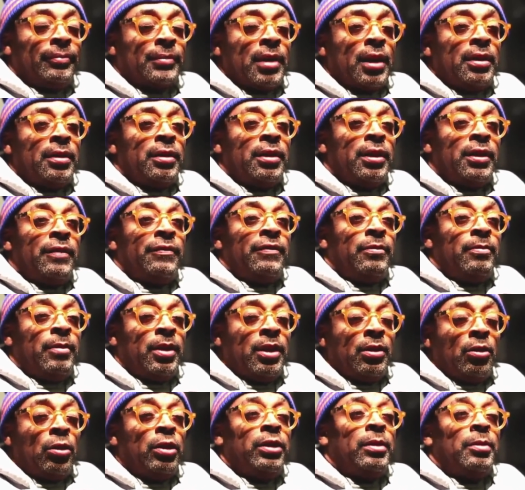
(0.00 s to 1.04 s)
I think for
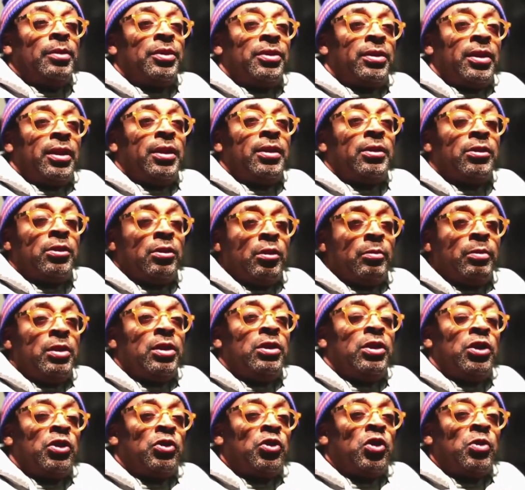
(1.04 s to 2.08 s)
me, the only thing I'm gonna say is it'd be
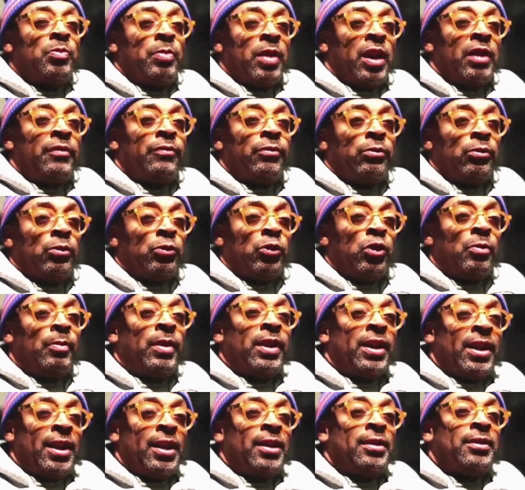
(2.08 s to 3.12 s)
disrespectful to
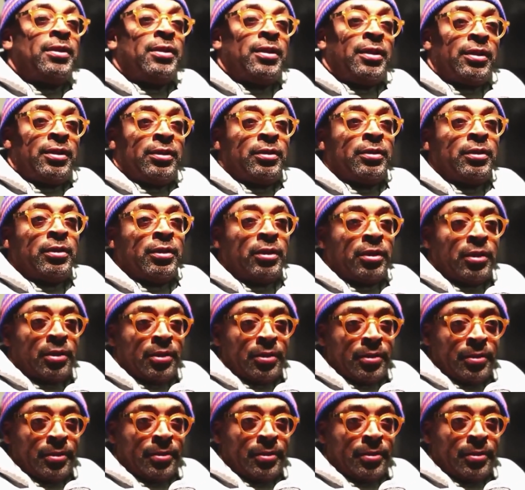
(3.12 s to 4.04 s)
my ancestors.